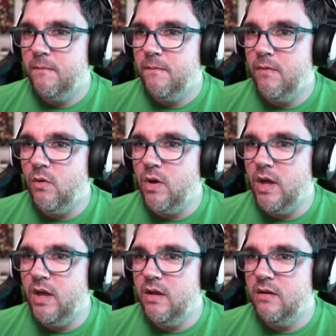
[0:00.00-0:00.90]

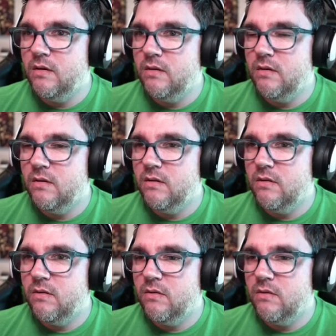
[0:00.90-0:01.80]
Okay.
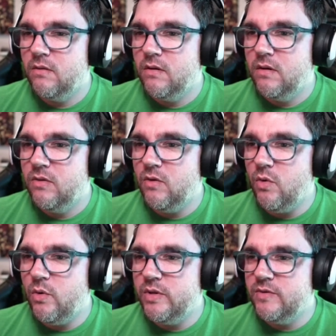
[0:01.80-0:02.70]
The
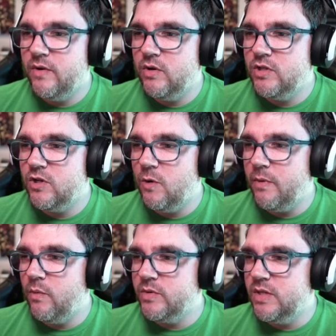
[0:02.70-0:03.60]
hole has a very sharp
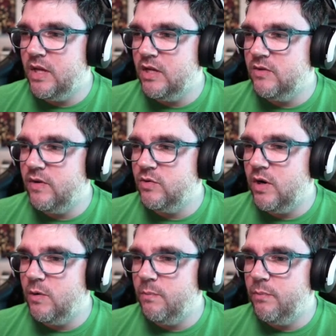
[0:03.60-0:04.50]
and rusty edge. If I try
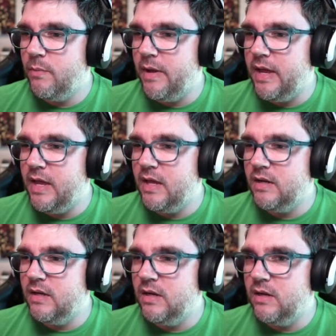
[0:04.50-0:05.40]
to put my hand
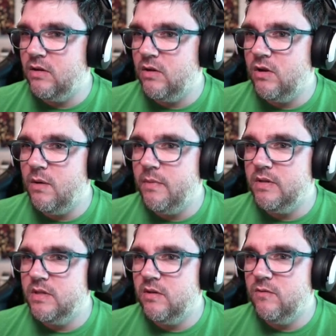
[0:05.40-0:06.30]
in, I could cut
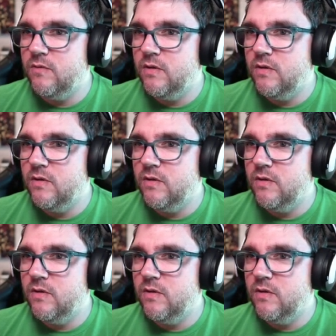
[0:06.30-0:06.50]
myself.